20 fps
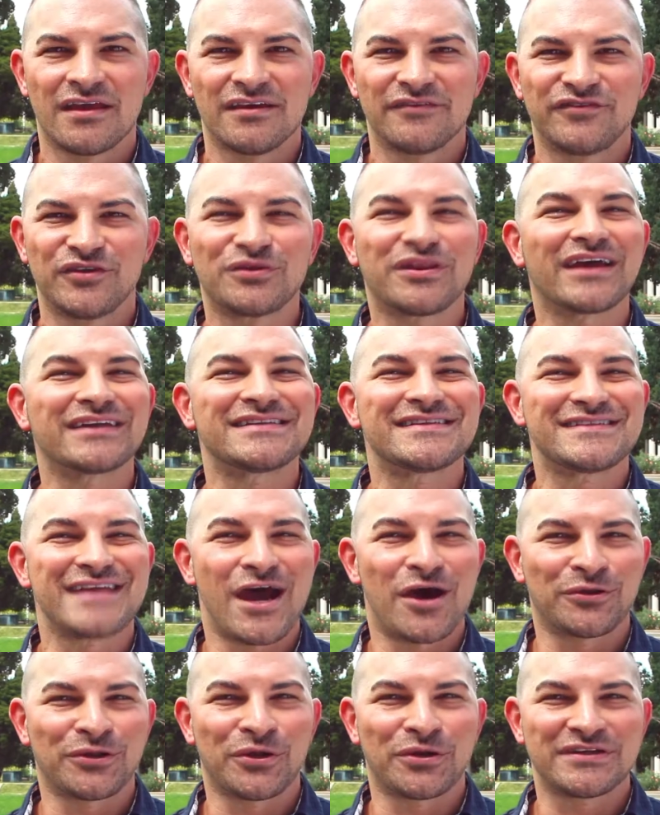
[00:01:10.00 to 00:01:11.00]
If you'd like to
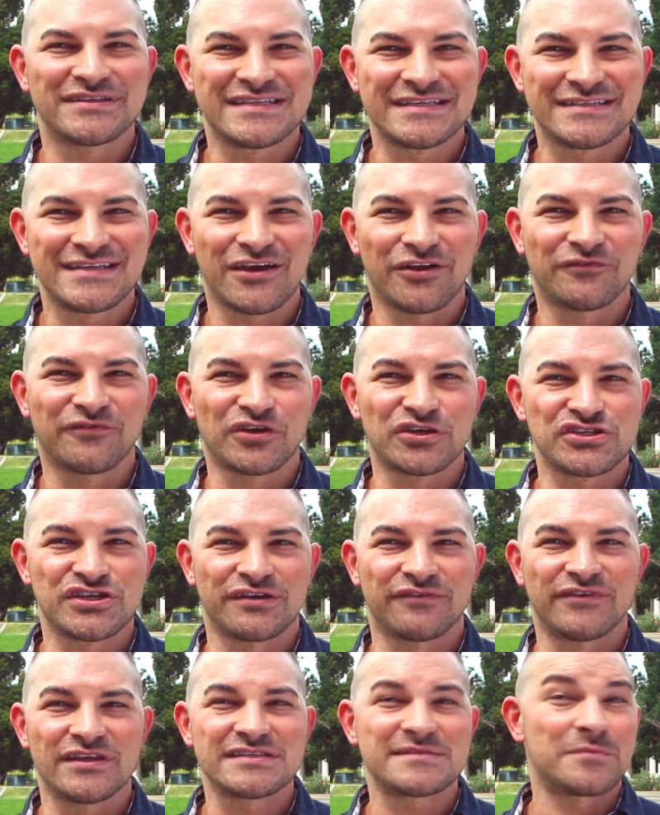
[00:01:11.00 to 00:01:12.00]
download a detailed
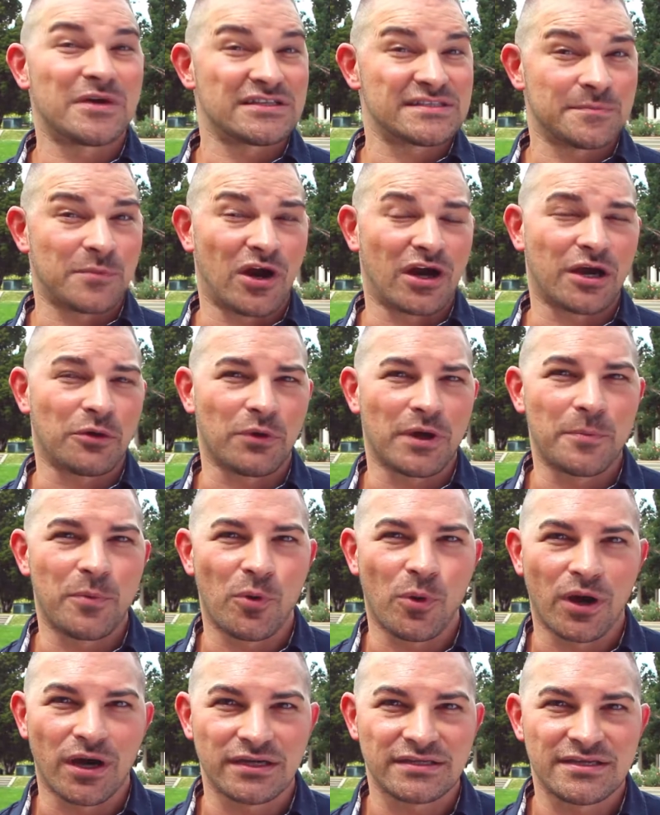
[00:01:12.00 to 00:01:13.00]
version of this month's market
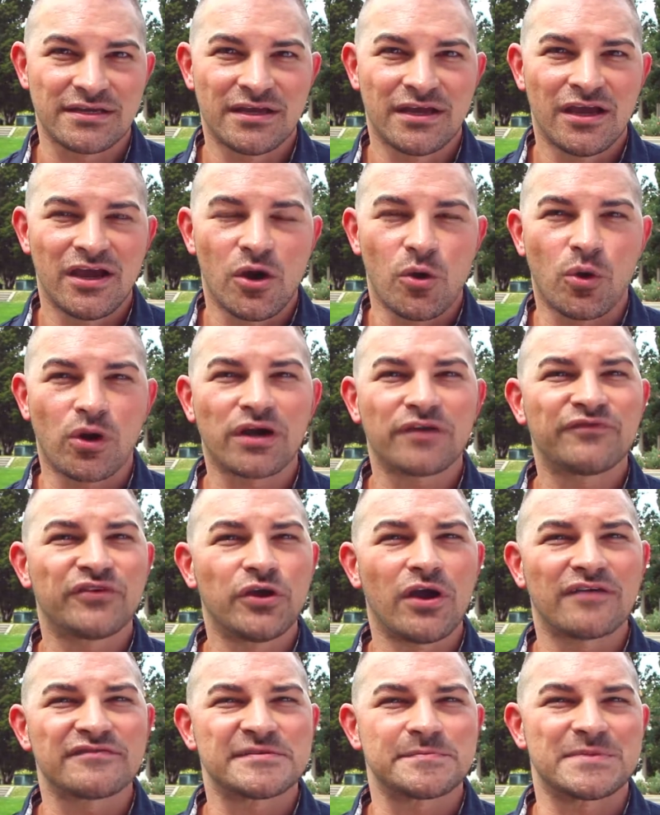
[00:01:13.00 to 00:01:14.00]
report, or if
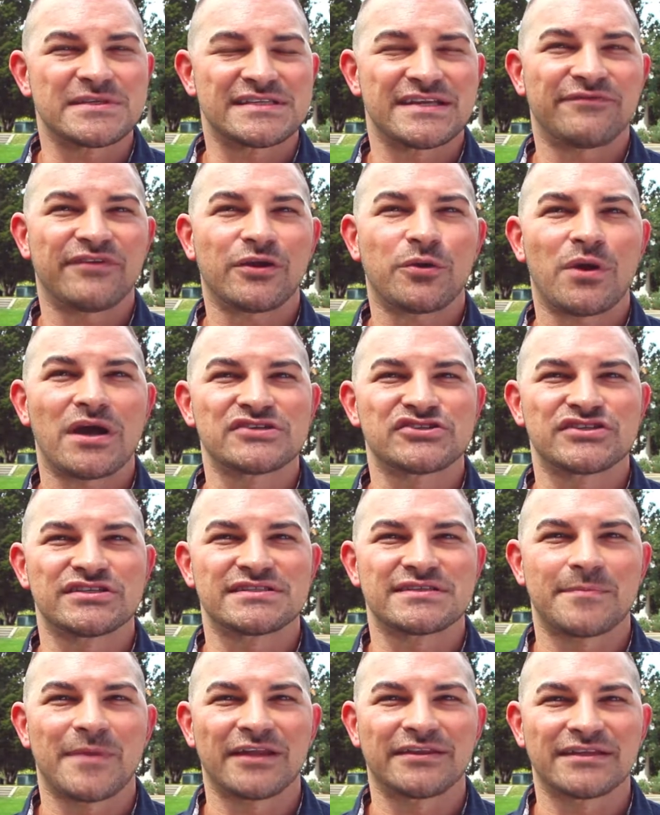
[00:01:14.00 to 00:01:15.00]
you have specific
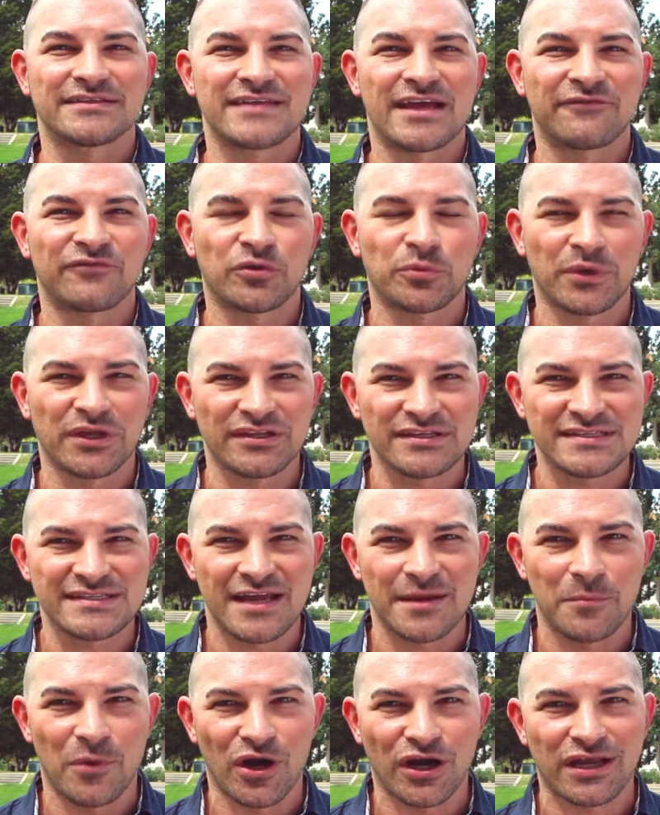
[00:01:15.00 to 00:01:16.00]
questions about the Denver real
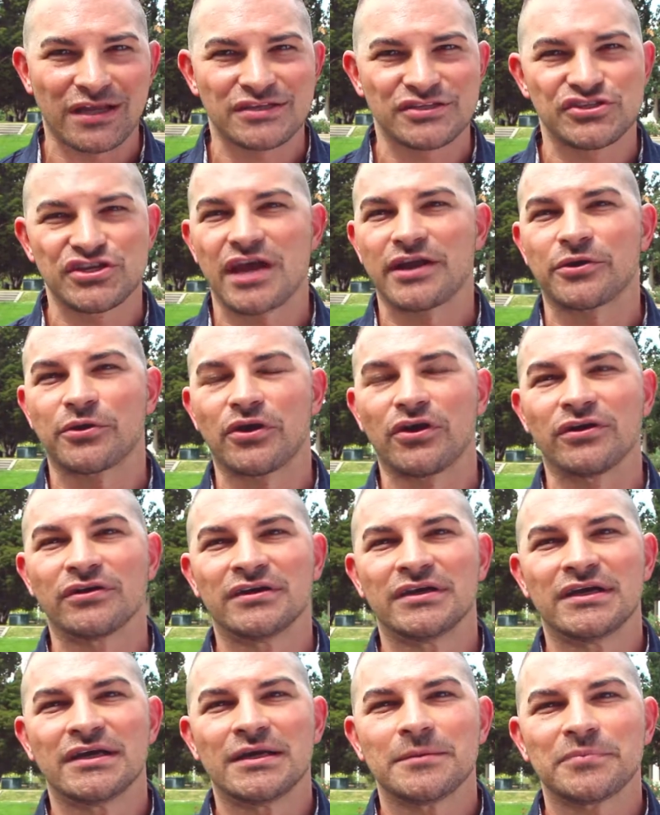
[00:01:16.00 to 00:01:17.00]
estate market in general,
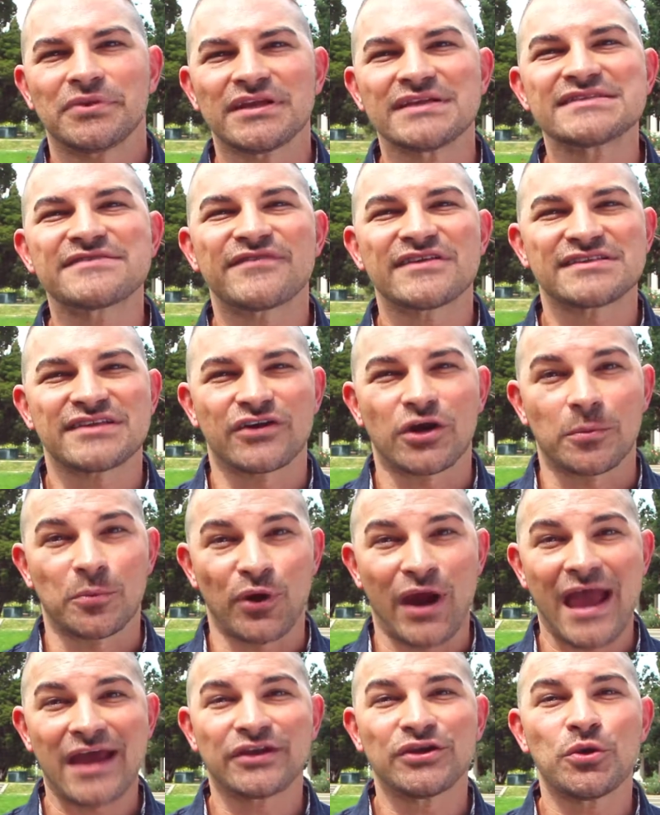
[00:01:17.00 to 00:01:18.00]
please visit our
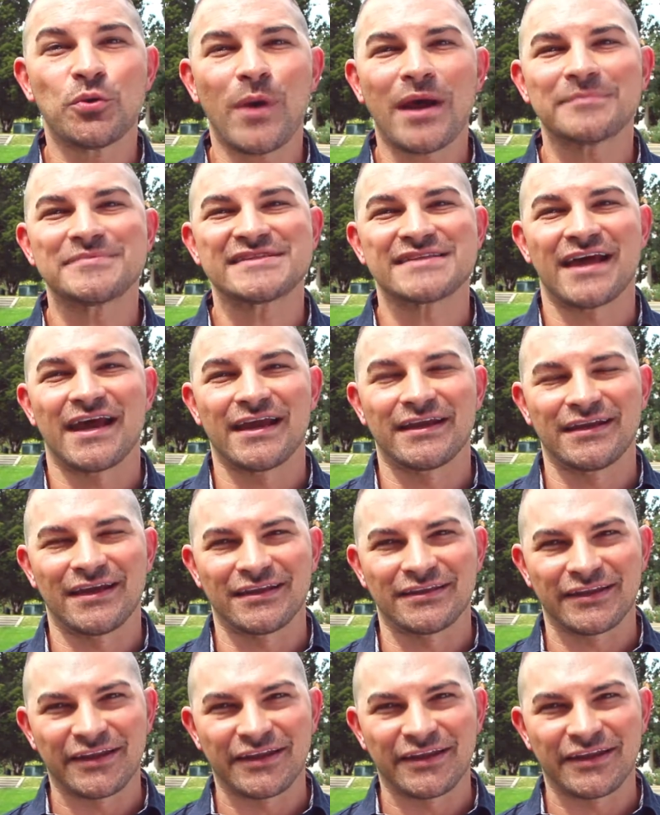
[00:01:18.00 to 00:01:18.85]
brand new website at